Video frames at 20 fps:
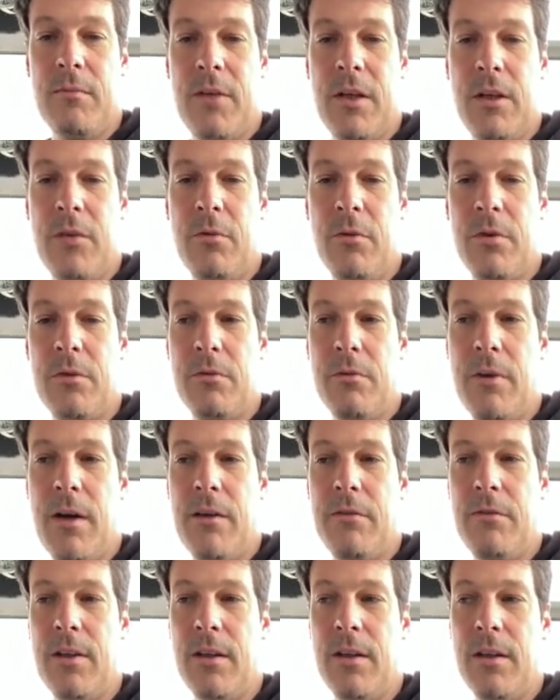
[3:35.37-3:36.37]
micro
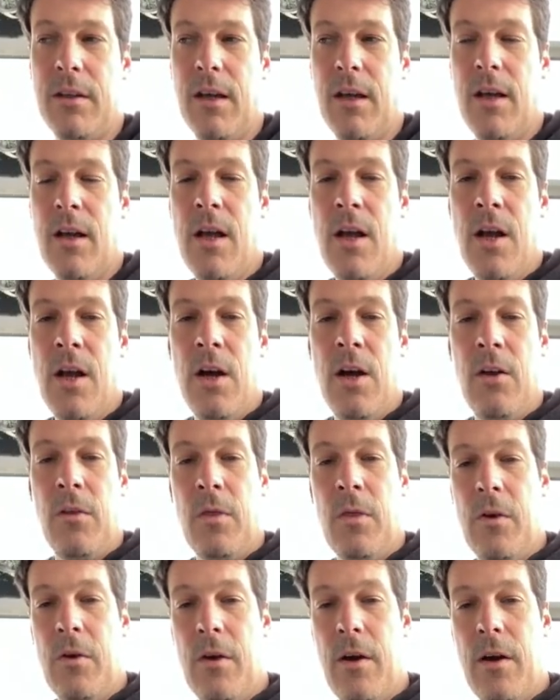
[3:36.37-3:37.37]
engraving. Mm-hmm.
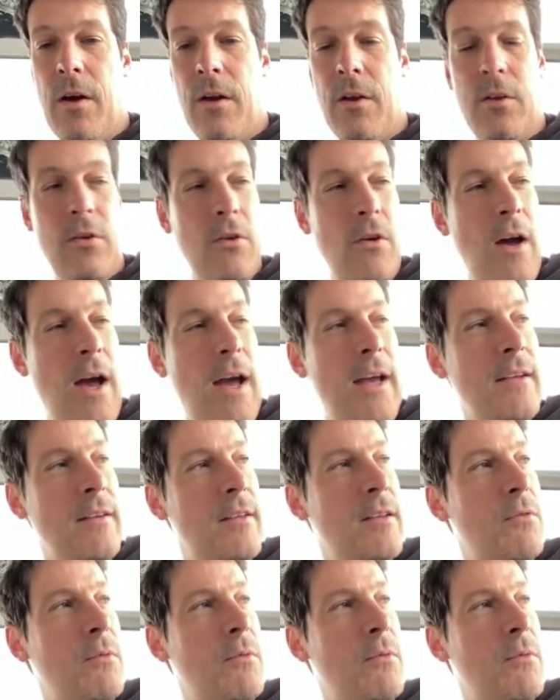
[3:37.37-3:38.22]
The idea